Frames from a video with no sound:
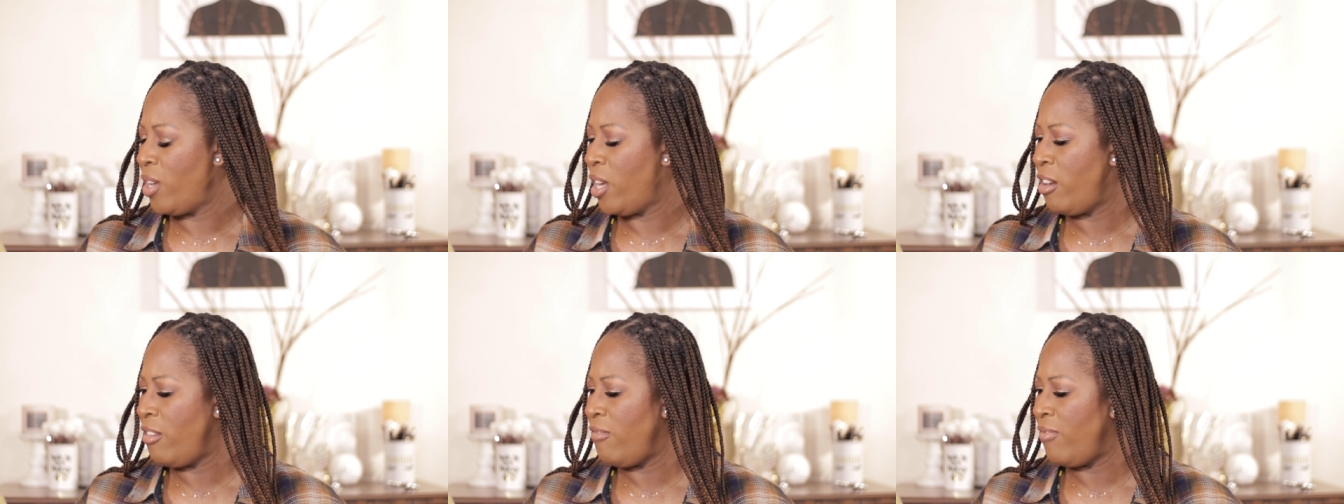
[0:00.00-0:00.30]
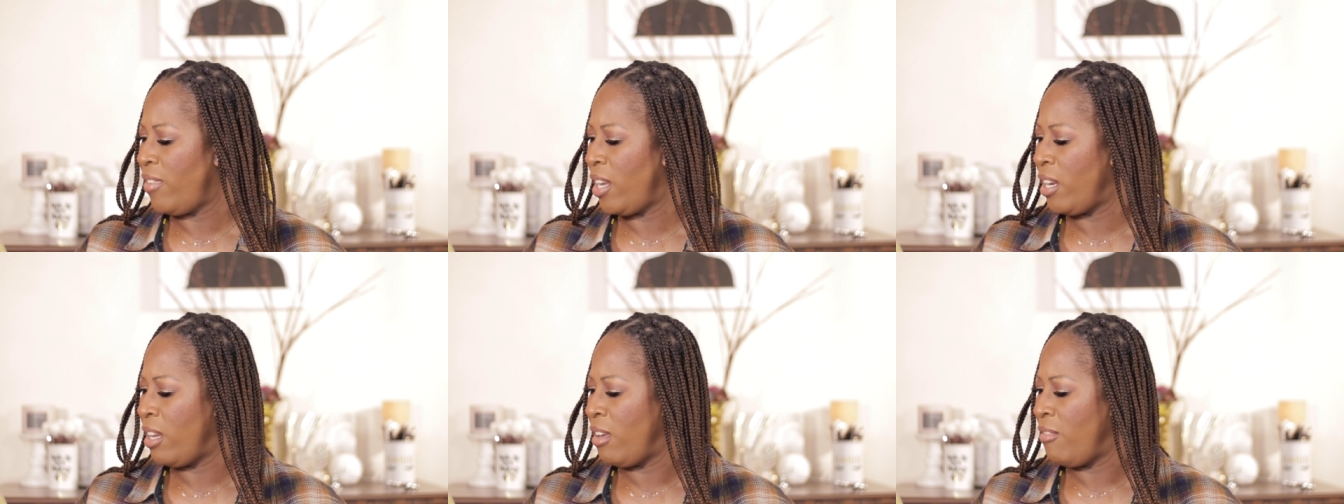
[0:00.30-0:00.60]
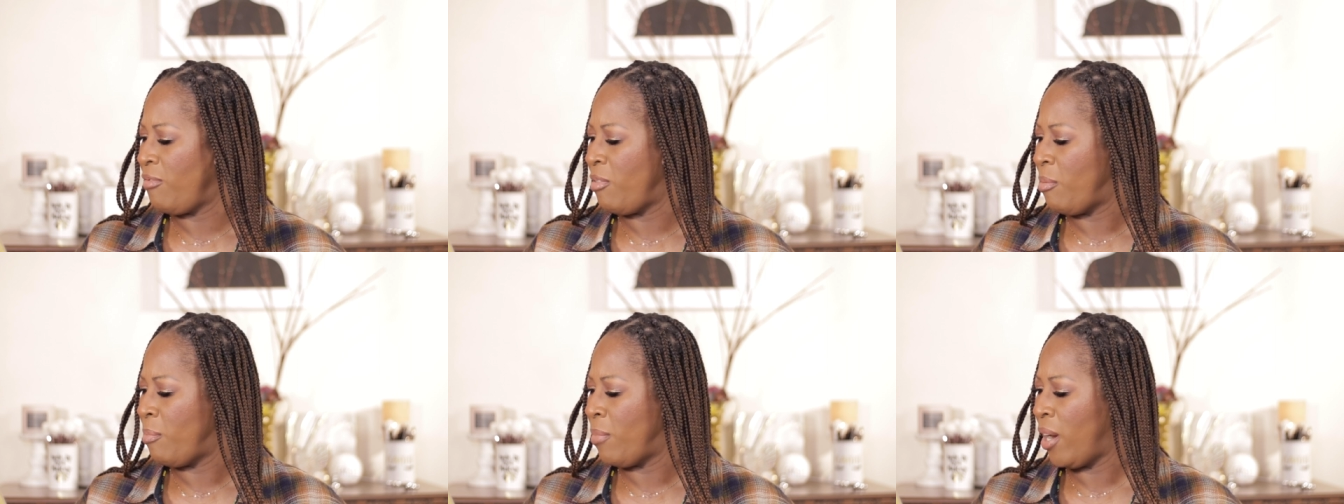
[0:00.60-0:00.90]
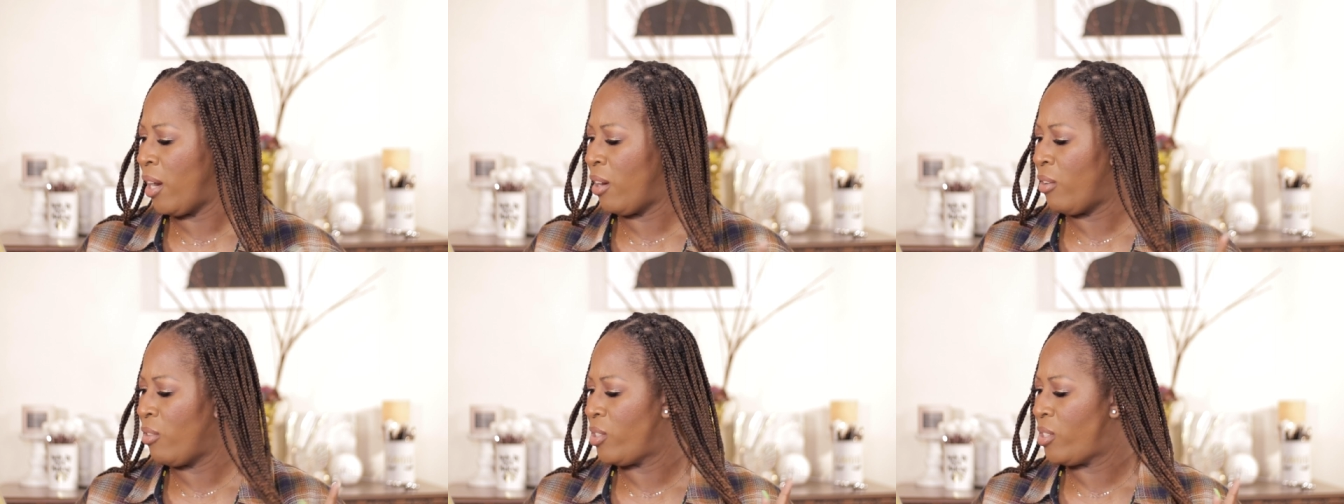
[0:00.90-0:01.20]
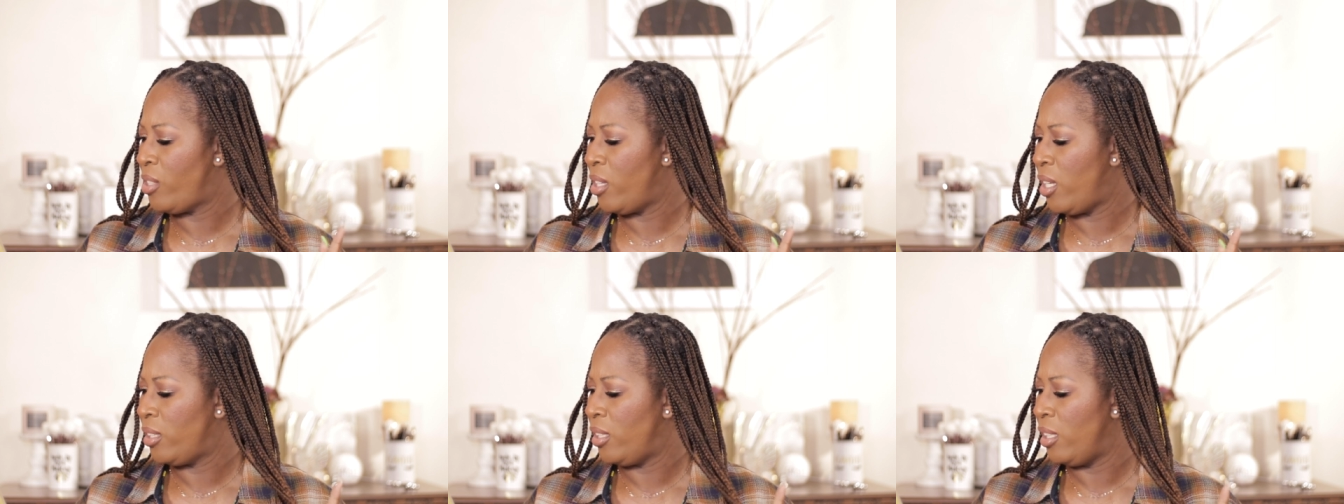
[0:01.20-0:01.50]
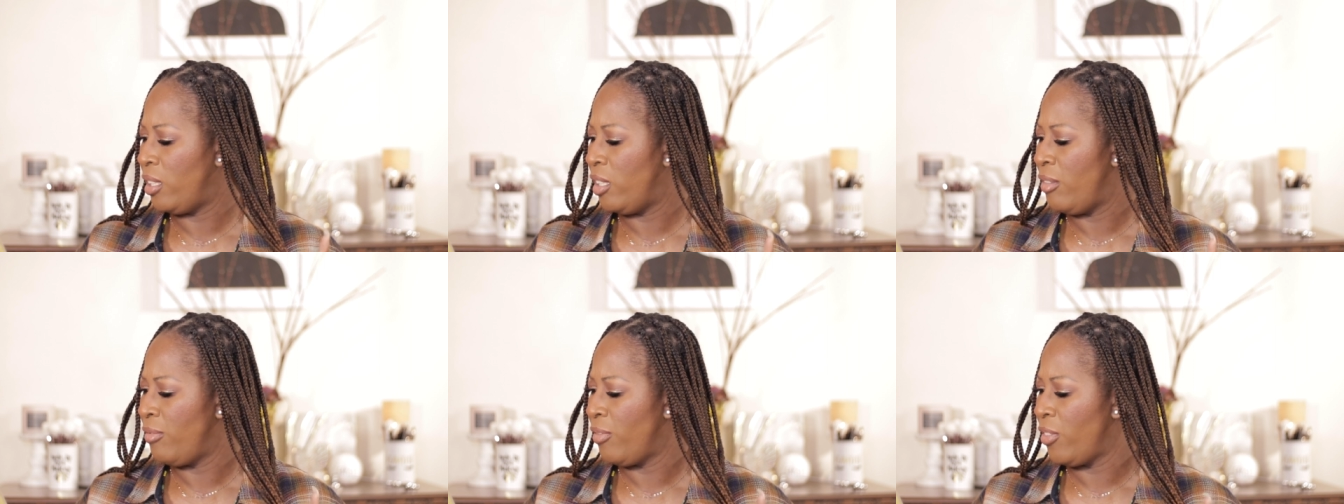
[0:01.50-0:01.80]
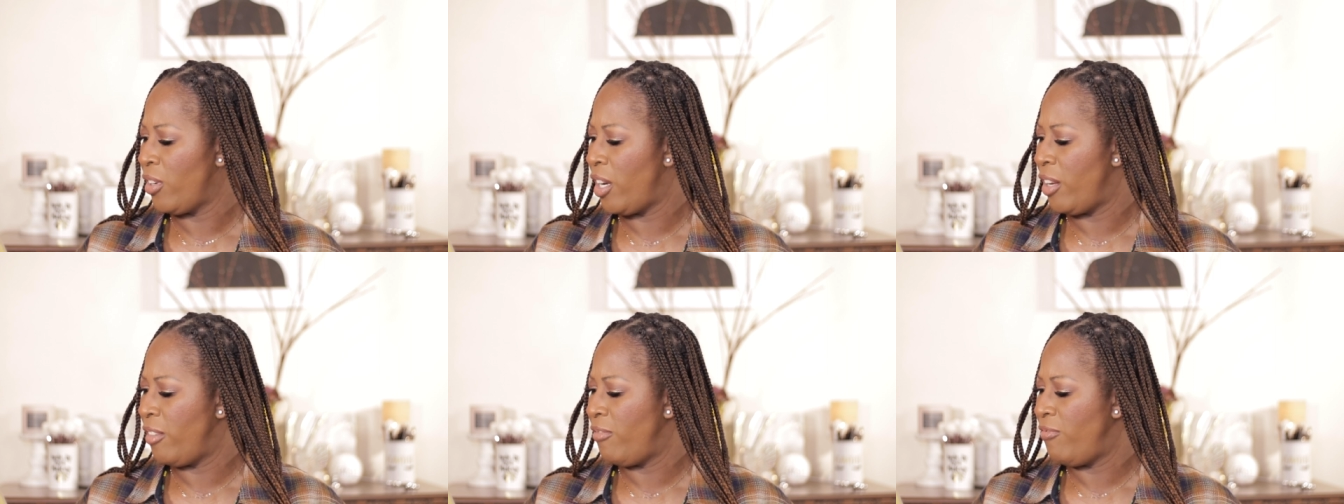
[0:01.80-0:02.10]
Innovative microcell
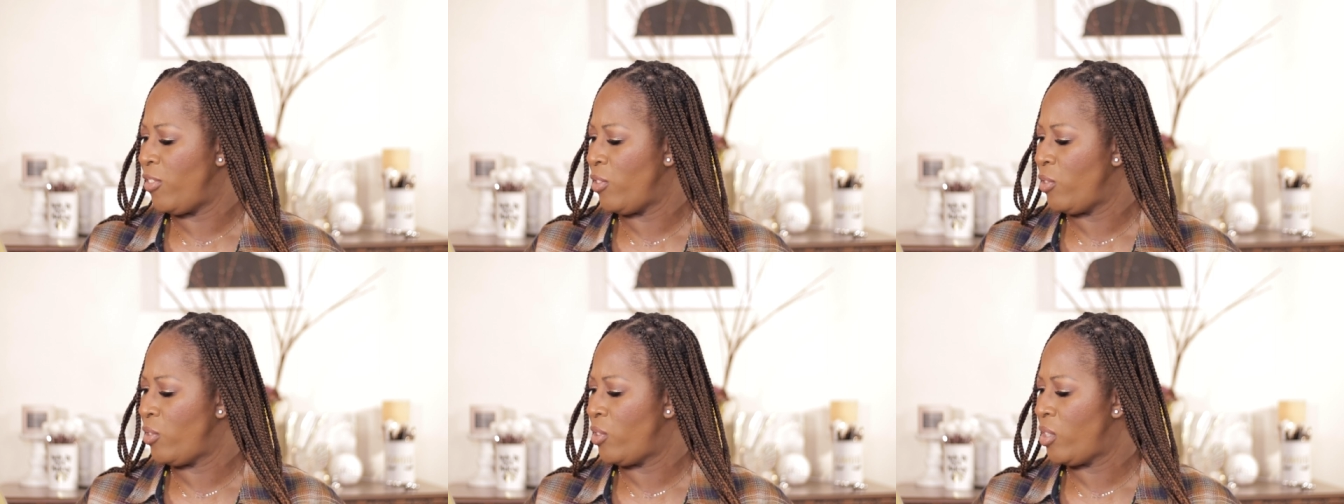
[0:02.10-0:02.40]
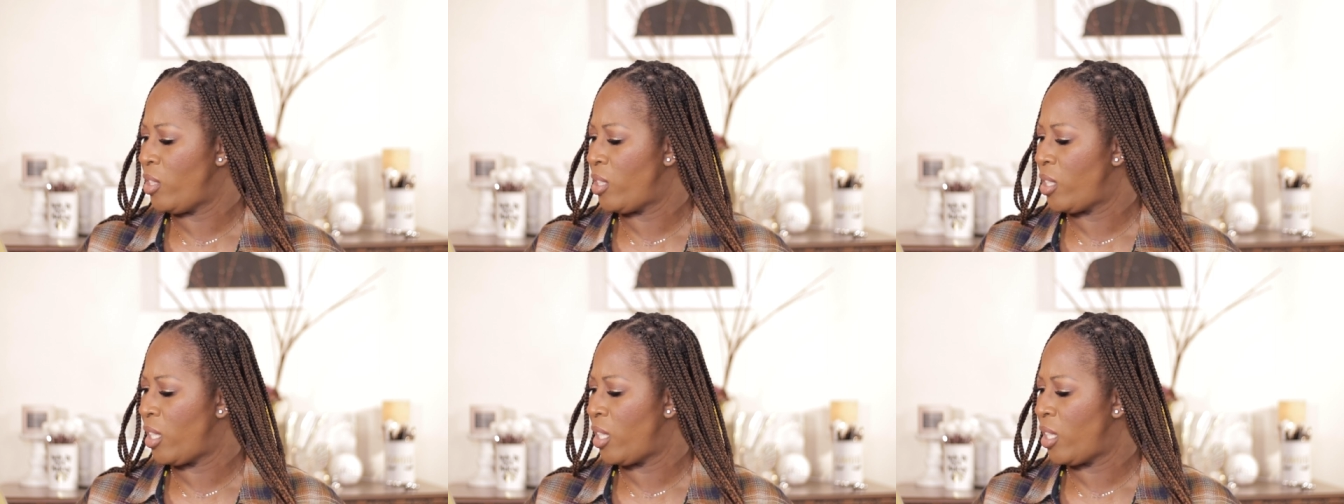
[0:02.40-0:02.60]
delivery infuses